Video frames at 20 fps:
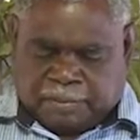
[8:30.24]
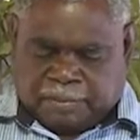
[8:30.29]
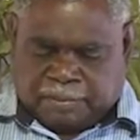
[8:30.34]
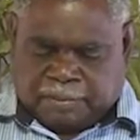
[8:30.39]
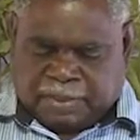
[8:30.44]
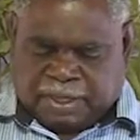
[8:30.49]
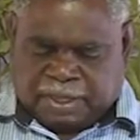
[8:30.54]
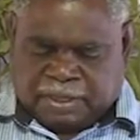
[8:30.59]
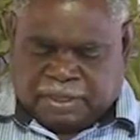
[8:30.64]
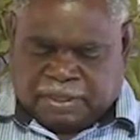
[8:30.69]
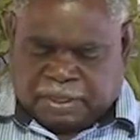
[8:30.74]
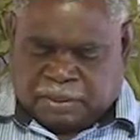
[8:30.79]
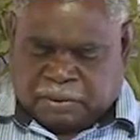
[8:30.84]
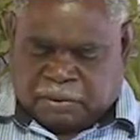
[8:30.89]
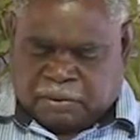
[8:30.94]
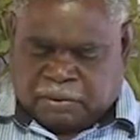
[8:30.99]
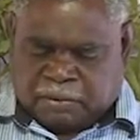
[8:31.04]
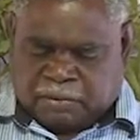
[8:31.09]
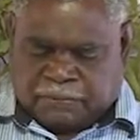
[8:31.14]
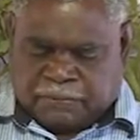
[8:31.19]

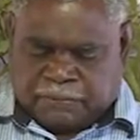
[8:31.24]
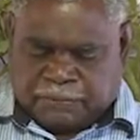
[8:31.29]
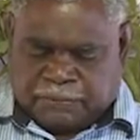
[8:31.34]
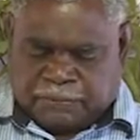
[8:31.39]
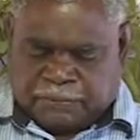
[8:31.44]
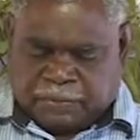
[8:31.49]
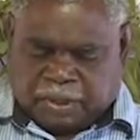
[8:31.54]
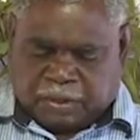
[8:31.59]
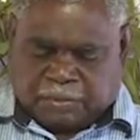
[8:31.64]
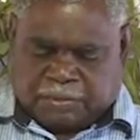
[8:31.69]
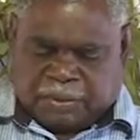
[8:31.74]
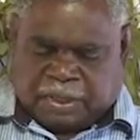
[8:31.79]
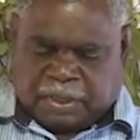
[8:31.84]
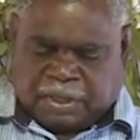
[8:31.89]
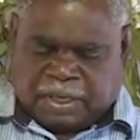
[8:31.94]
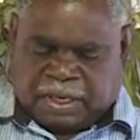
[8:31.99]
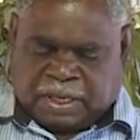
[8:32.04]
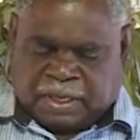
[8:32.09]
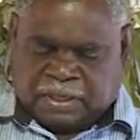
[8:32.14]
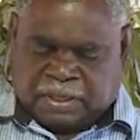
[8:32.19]
medicinal
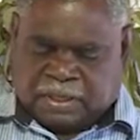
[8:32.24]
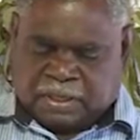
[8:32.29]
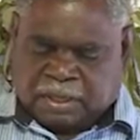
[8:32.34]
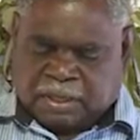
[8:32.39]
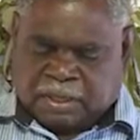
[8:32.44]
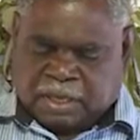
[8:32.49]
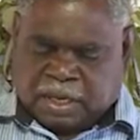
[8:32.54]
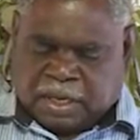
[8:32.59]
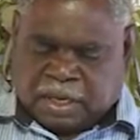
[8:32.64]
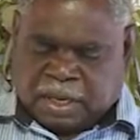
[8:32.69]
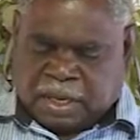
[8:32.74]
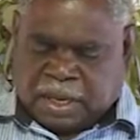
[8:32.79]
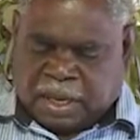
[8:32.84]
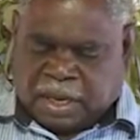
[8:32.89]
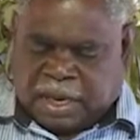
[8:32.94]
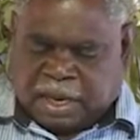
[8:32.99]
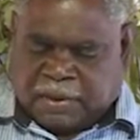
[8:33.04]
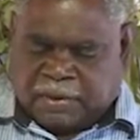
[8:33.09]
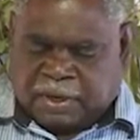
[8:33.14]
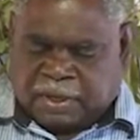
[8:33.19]
projects,
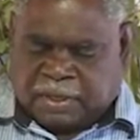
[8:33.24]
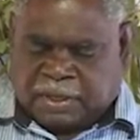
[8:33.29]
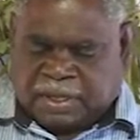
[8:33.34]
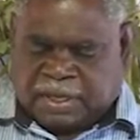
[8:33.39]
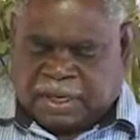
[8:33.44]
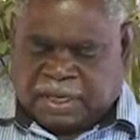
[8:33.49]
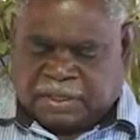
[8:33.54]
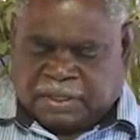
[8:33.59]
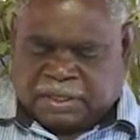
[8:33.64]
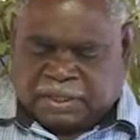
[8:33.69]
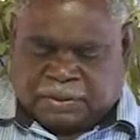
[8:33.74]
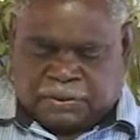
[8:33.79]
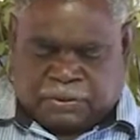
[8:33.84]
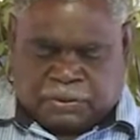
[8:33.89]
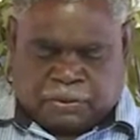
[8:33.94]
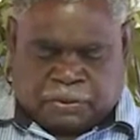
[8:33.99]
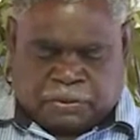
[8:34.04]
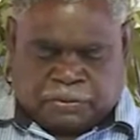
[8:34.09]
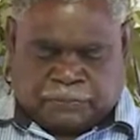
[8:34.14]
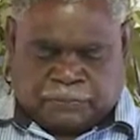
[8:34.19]
our connection
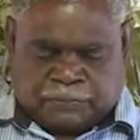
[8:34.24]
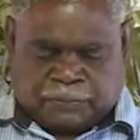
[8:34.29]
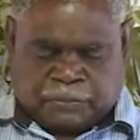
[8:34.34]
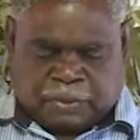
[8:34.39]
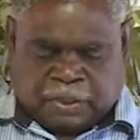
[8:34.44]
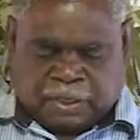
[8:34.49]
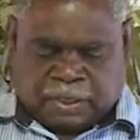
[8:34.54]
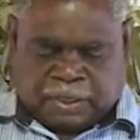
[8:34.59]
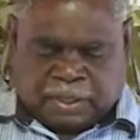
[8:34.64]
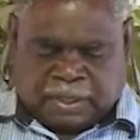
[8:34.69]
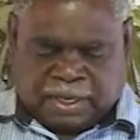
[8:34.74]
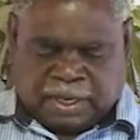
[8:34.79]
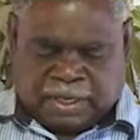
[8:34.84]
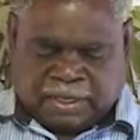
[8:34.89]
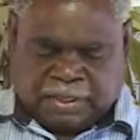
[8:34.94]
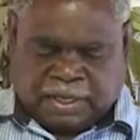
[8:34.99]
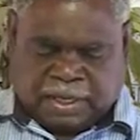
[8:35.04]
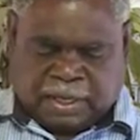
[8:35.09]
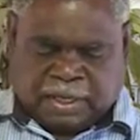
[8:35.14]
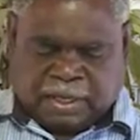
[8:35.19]
to
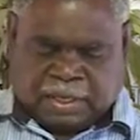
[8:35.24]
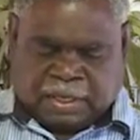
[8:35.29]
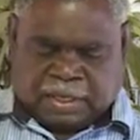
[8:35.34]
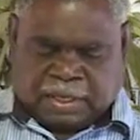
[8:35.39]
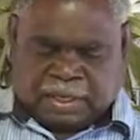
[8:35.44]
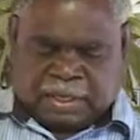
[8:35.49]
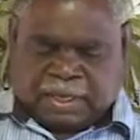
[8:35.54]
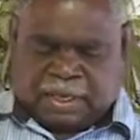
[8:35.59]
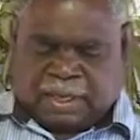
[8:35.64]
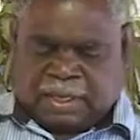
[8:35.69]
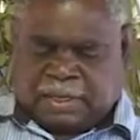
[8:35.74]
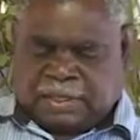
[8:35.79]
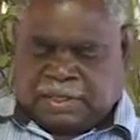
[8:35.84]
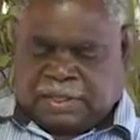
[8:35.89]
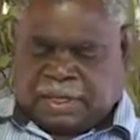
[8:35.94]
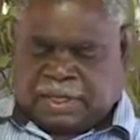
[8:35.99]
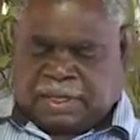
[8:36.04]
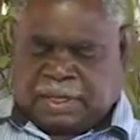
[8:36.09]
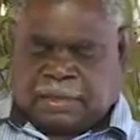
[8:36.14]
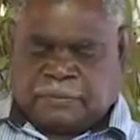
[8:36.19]
nature and each
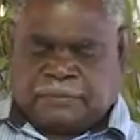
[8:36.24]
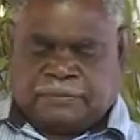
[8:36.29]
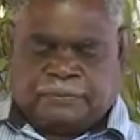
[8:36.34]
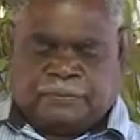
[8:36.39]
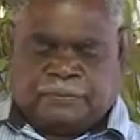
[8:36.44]
other.